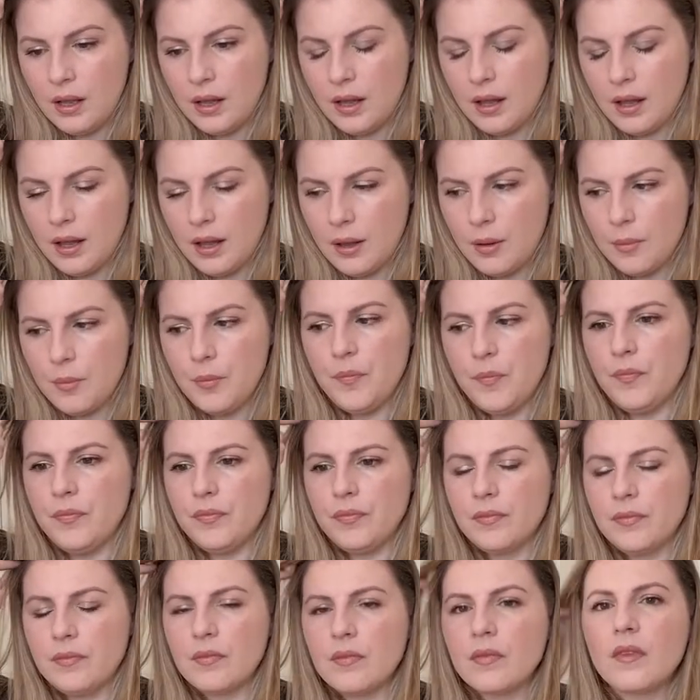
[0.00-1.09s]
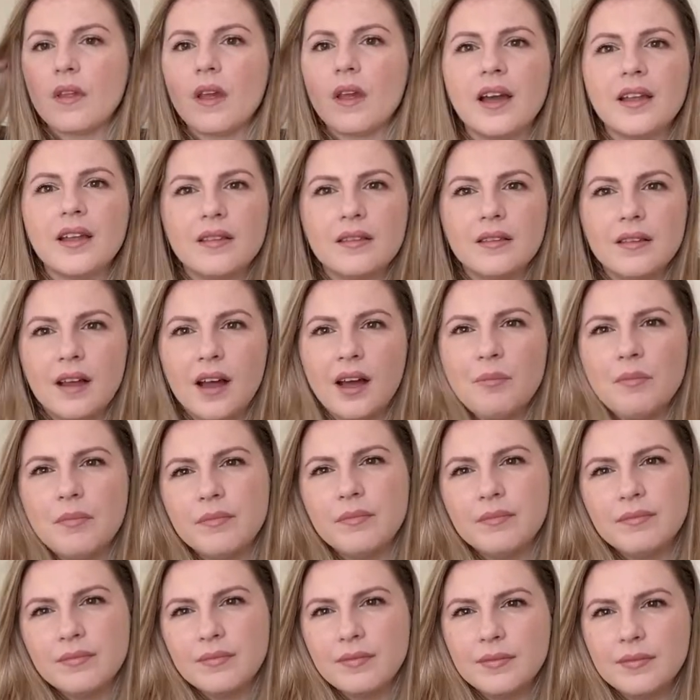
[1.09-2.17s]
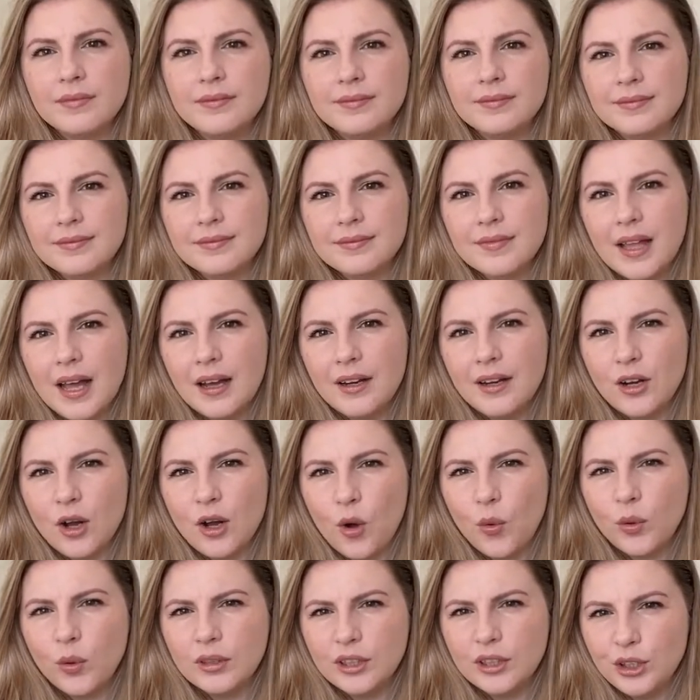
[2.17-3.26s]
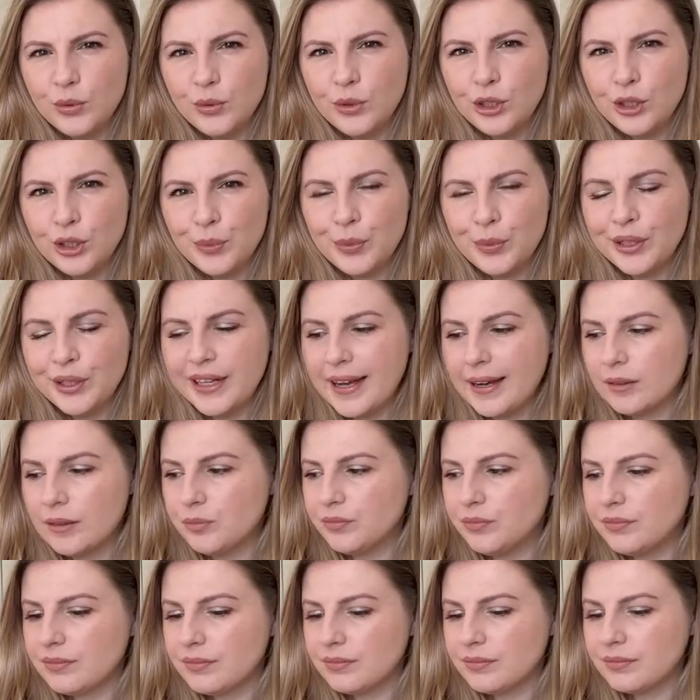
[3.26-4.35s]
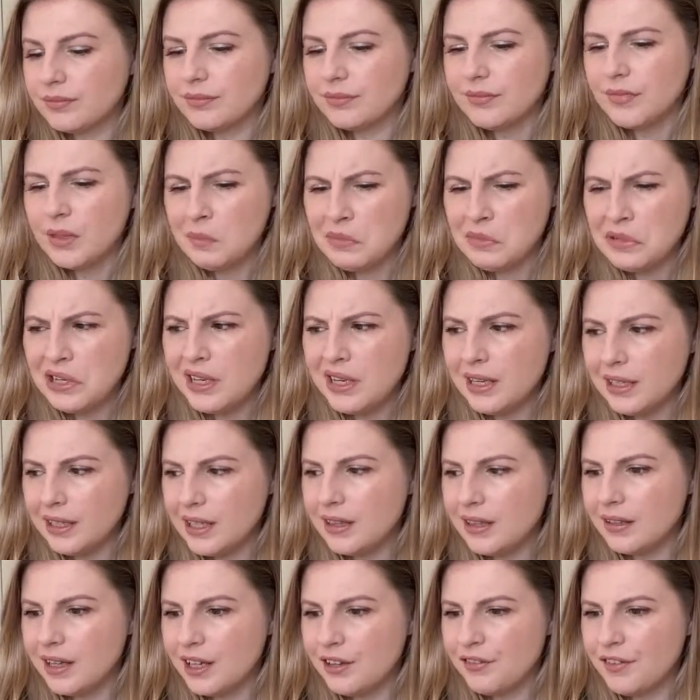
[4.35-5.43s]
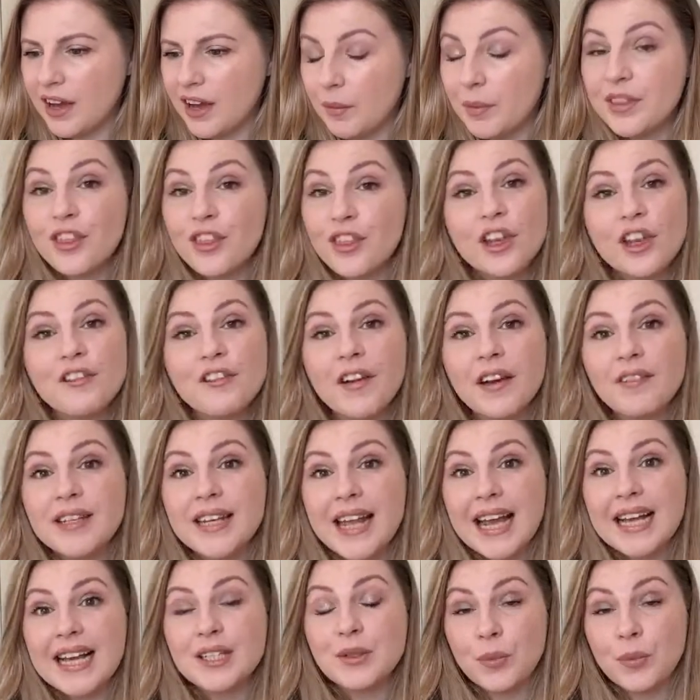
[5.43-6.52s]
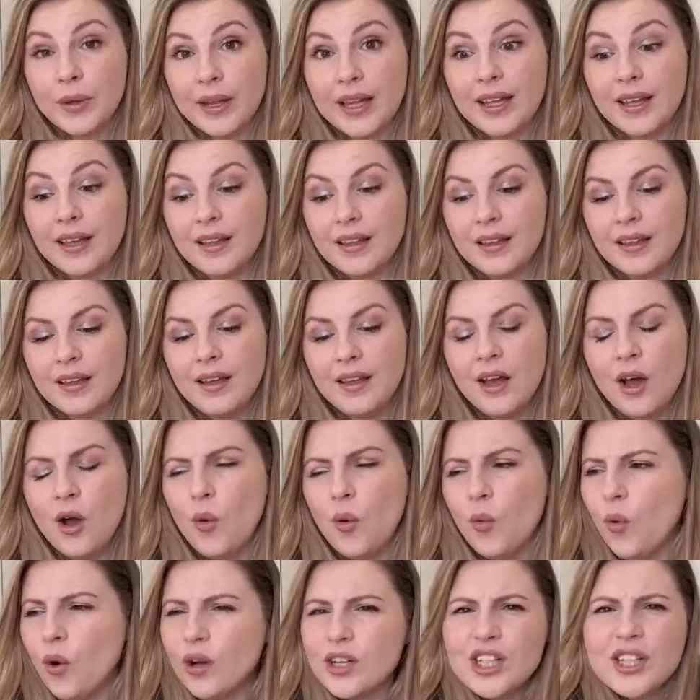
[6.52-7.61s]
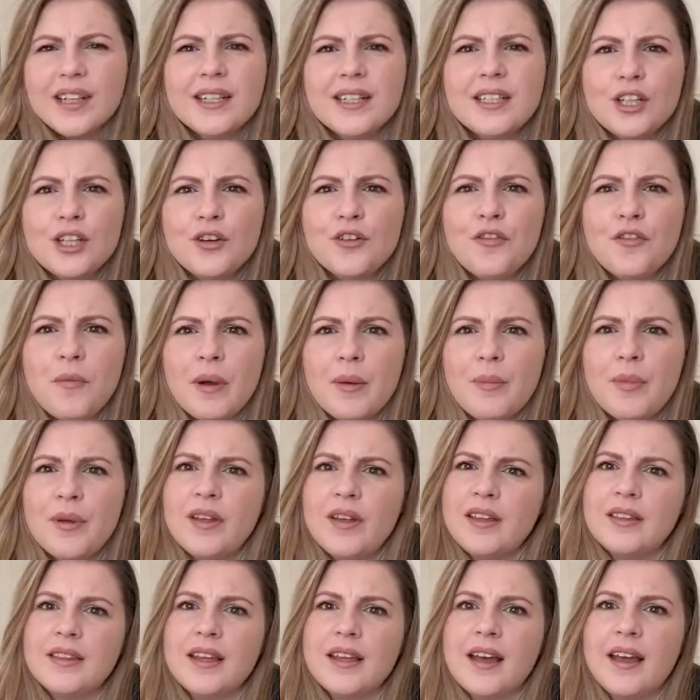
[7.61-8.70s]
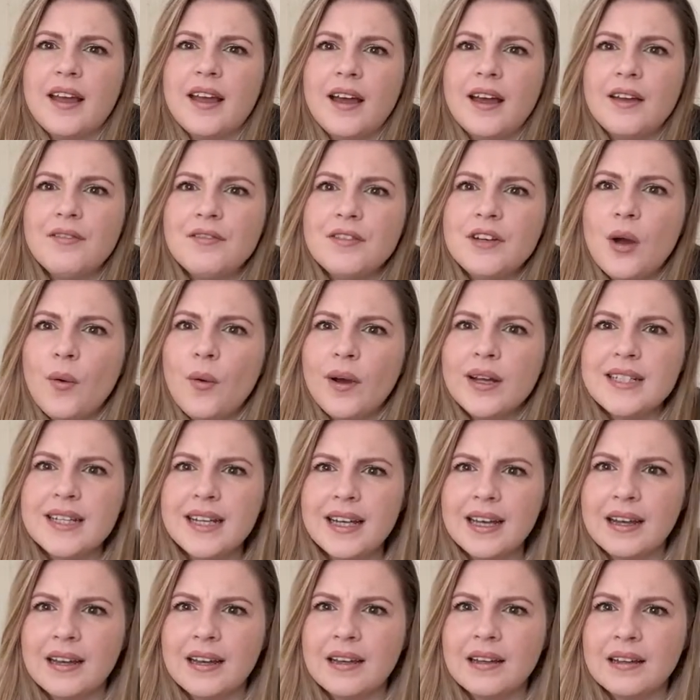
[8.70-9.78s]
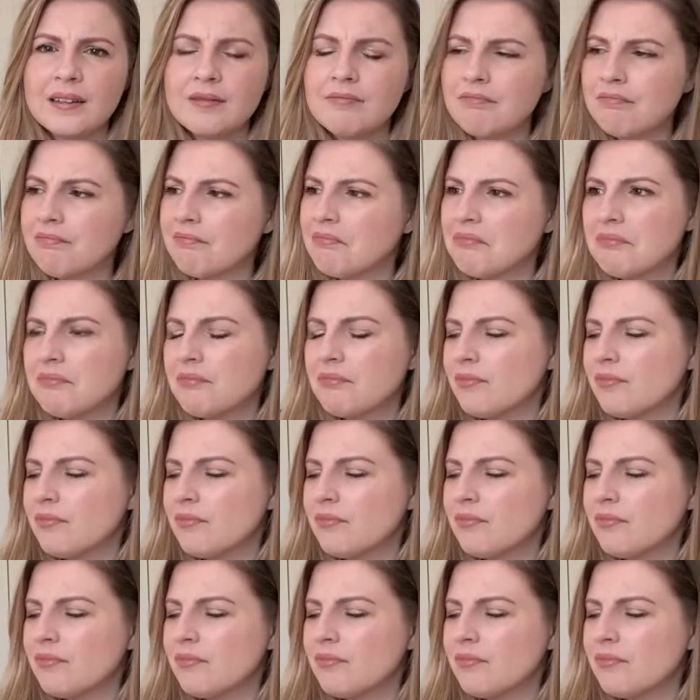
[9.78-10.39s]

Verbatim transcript: Um, I, I'm an old YouTuber now, nearly 35. I'll be 35 next week. What should I do for my birthday? I have no idea.